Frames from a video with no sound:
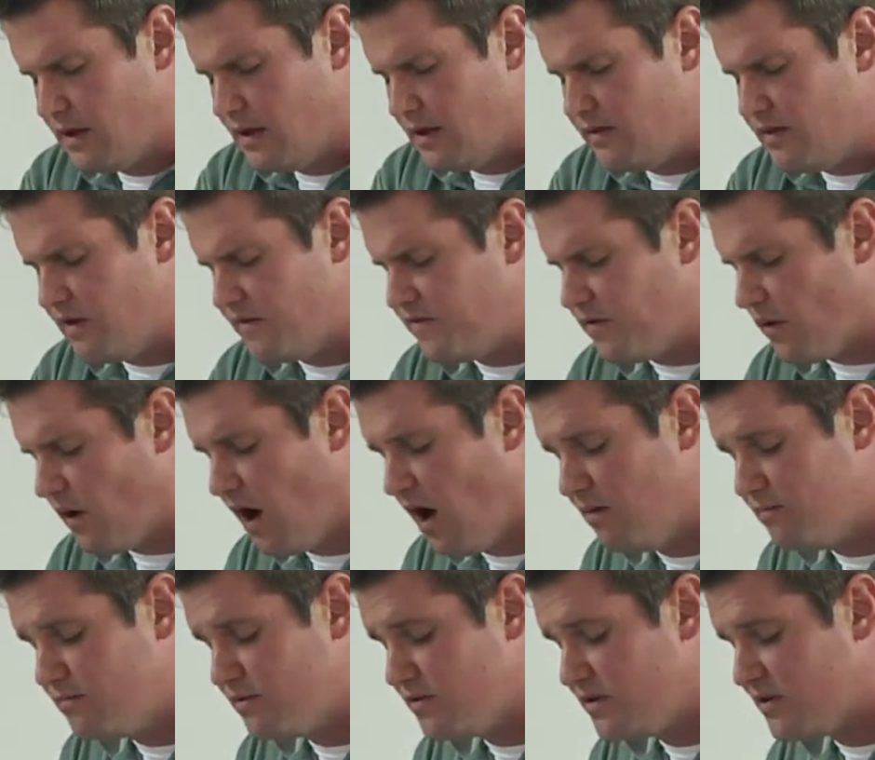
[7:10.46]
Therefore,
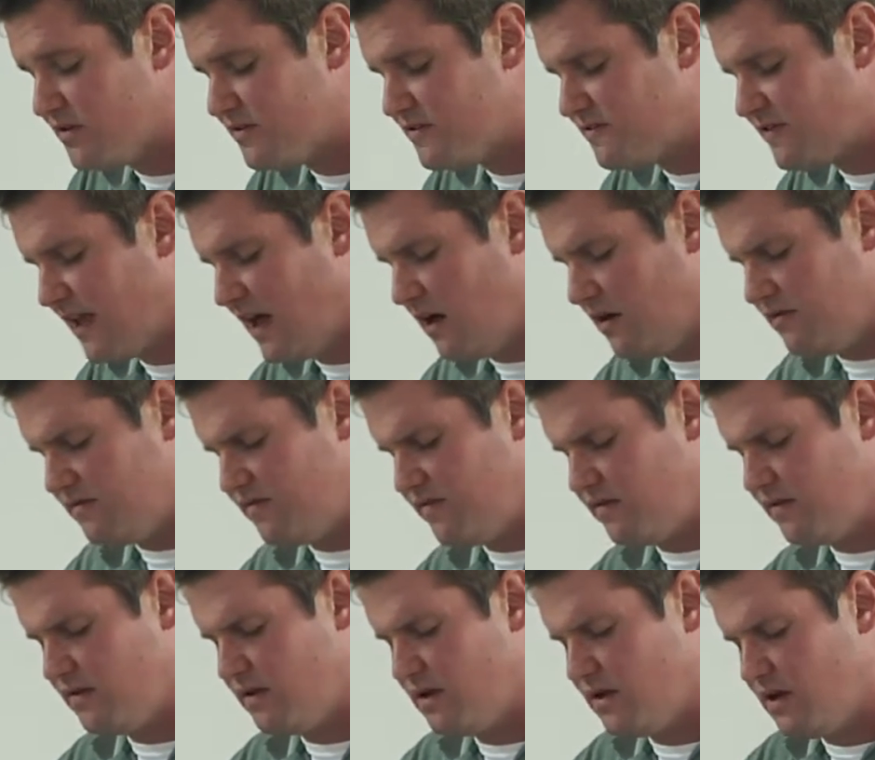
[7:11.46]
humble
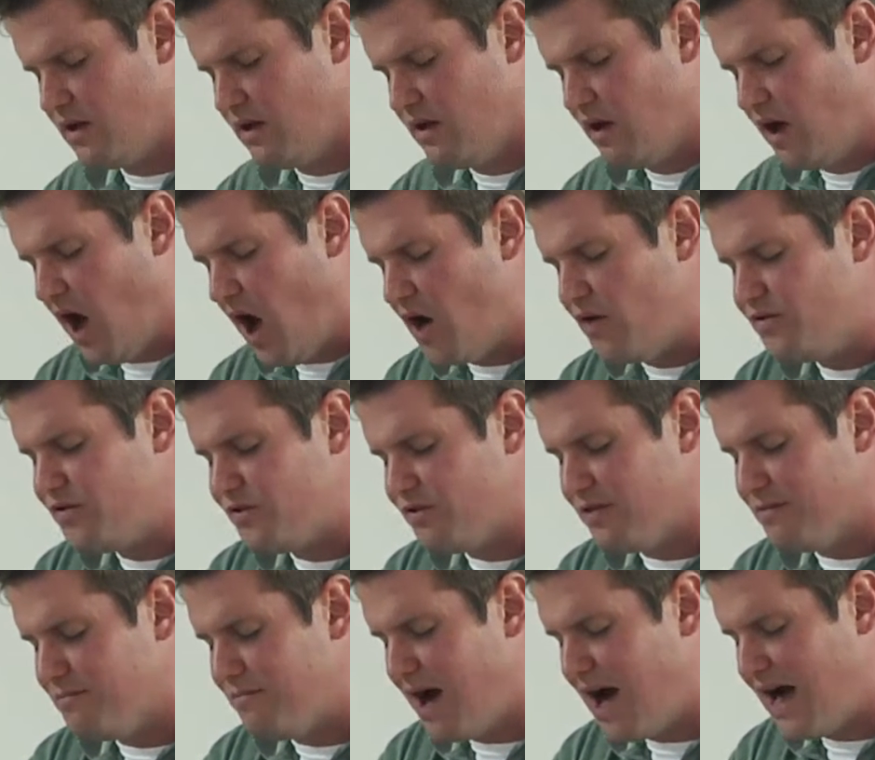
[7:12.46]
yourself under
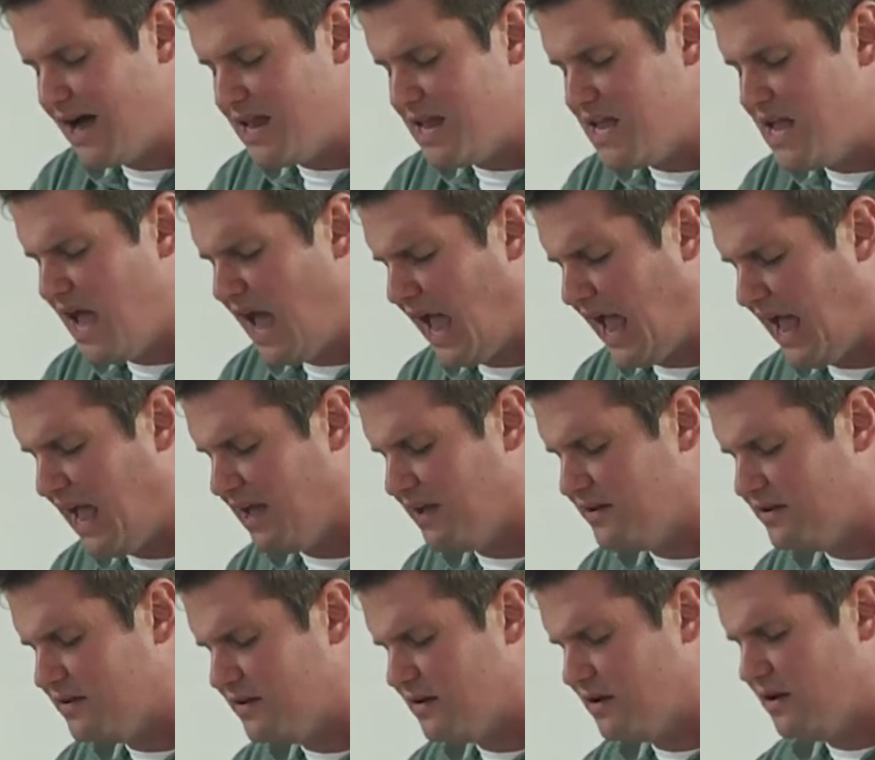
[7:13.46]
the mighty
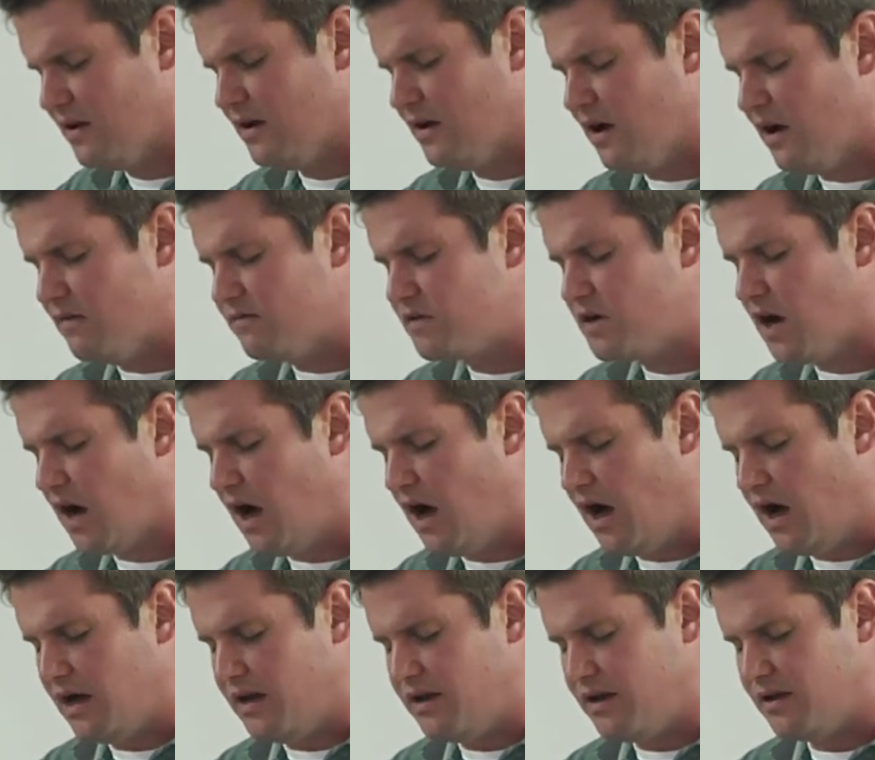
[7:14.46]
hand of
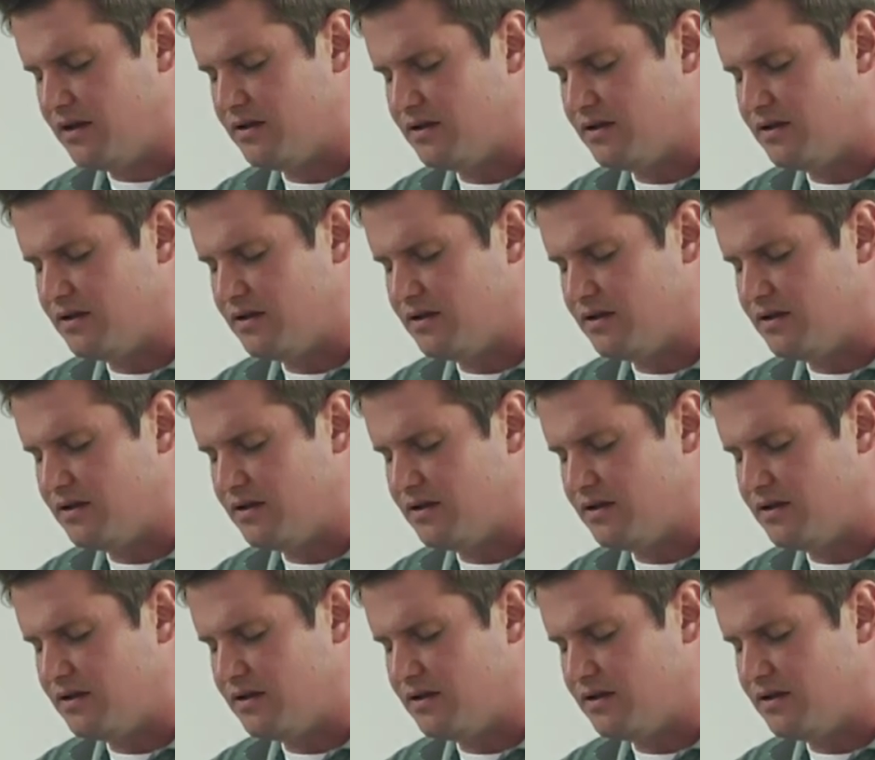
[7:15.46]
God,